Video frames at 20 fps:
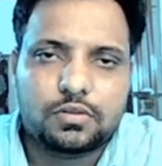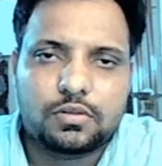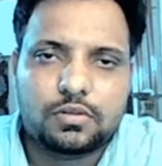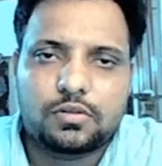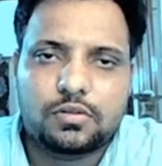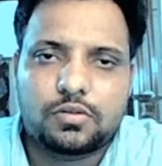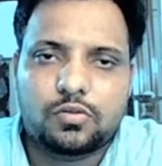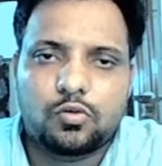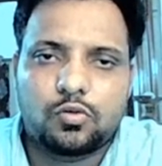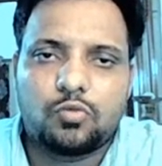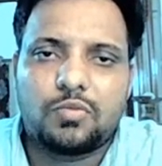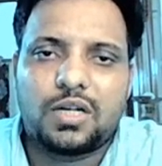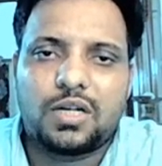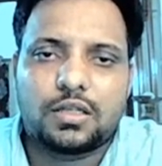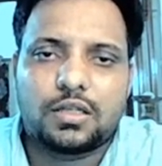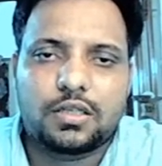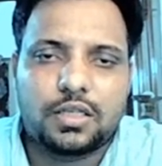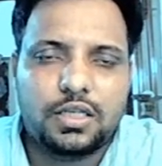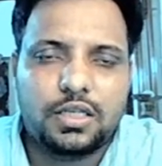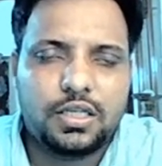2
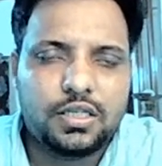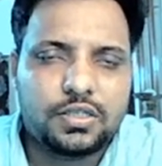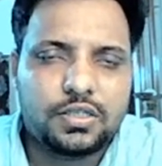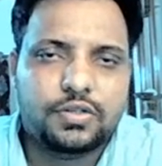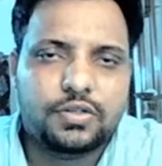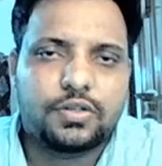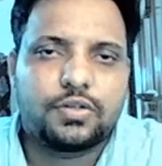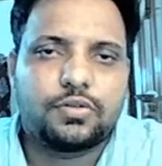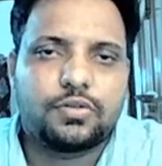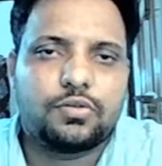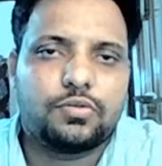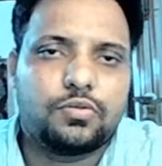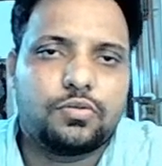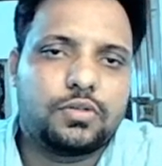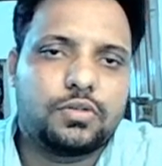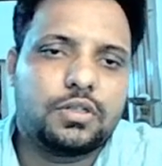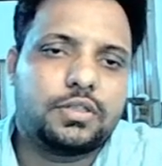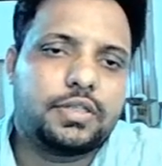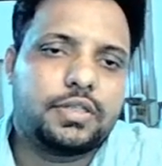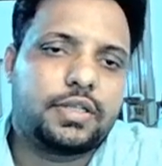marks each. So
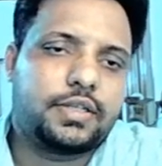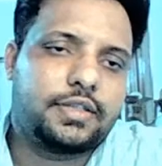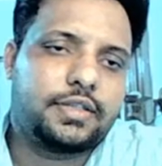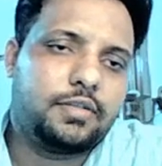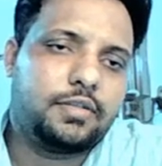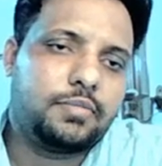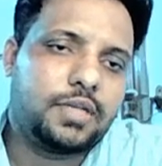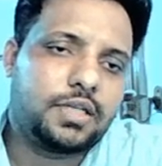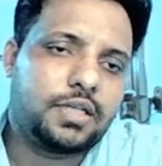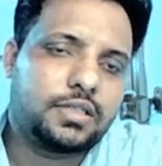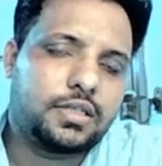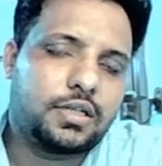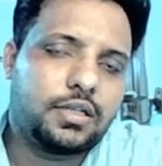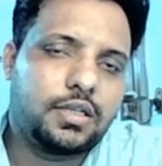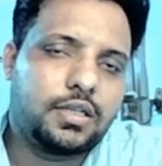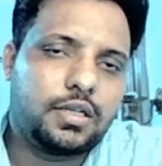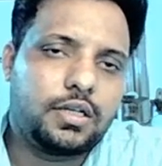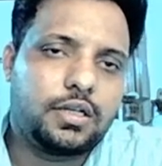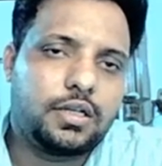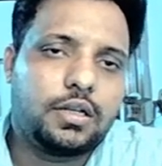total 16 marks are
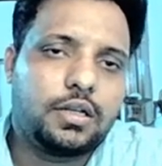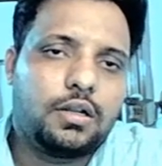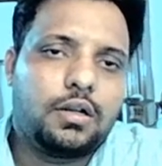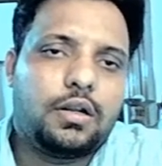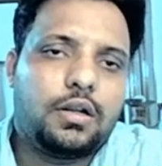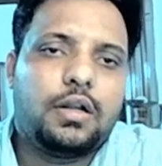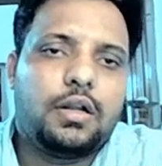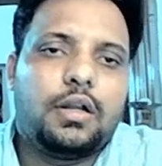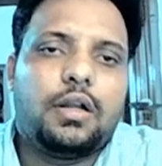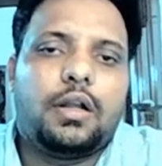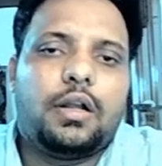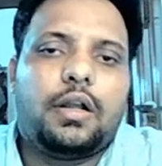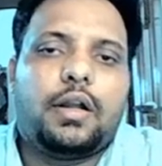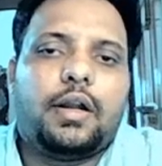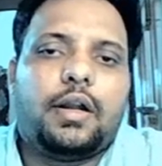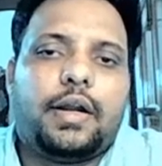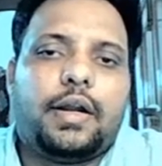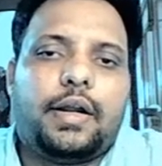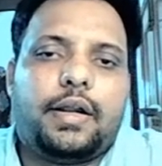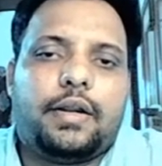there,
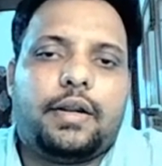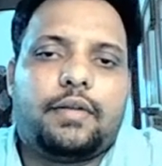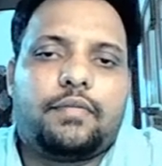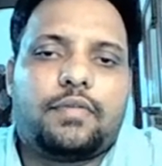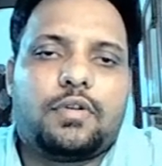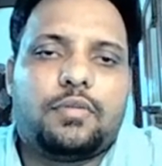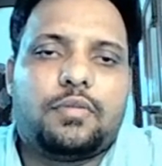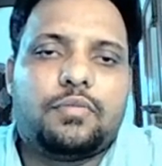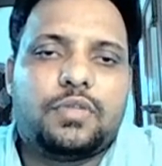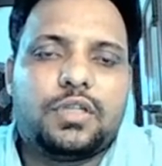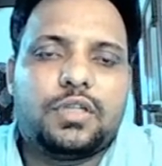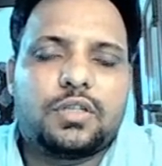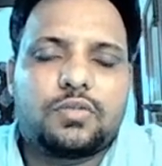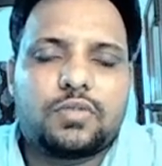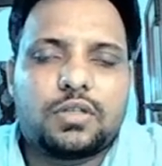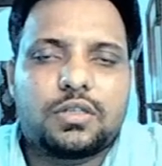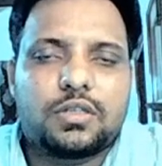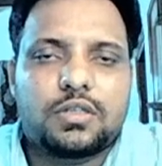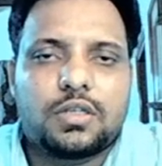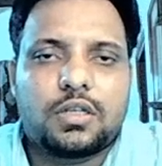and from these
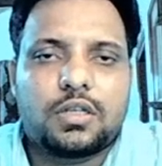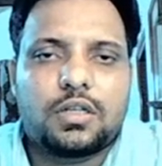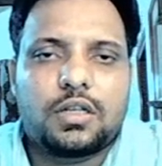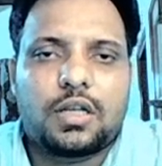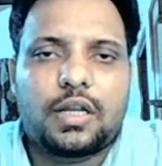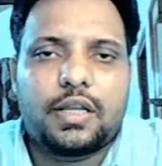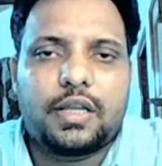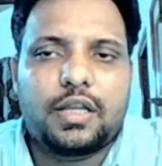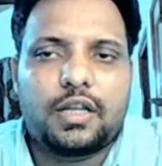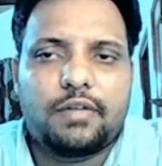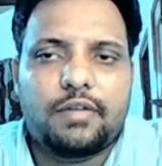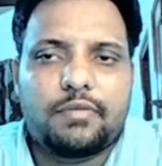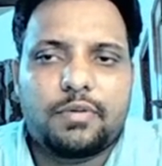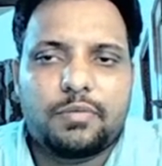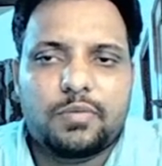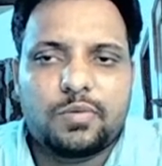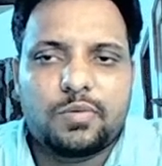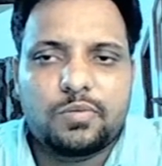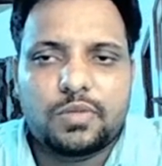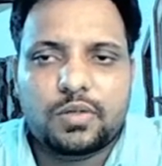questions I have
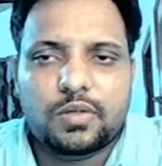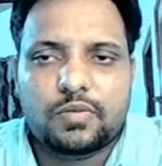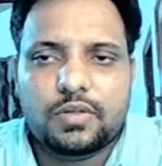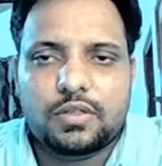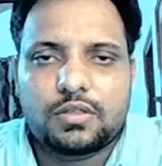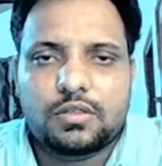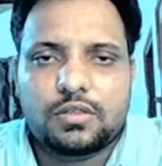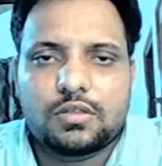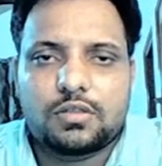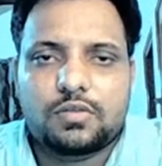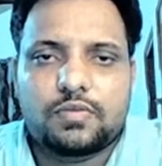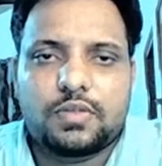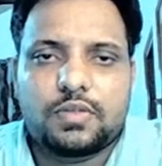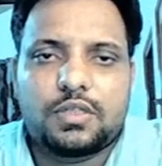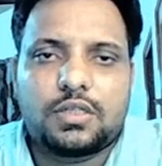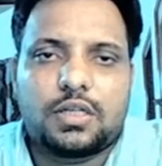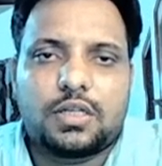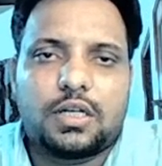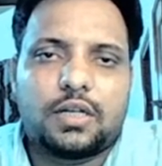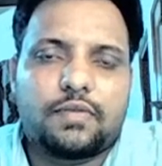removed the questions which
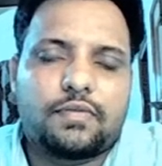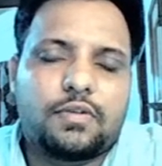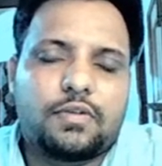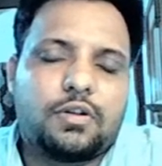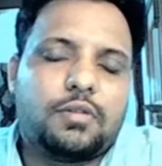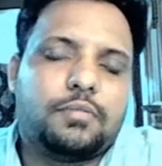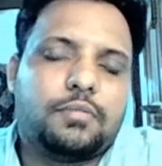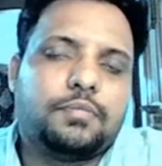are from